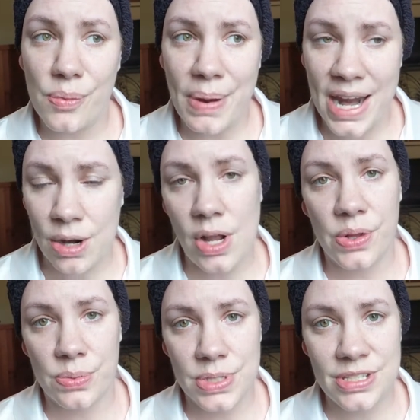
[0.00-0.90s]
my hair
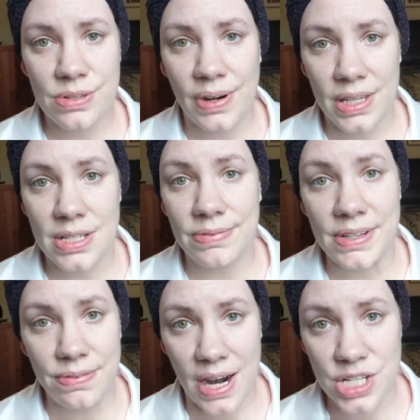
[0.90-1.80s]
color was still relatively
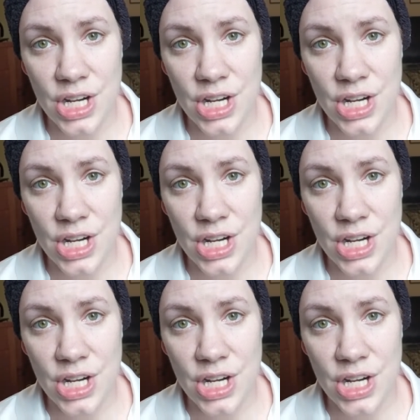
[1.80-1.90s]
fresh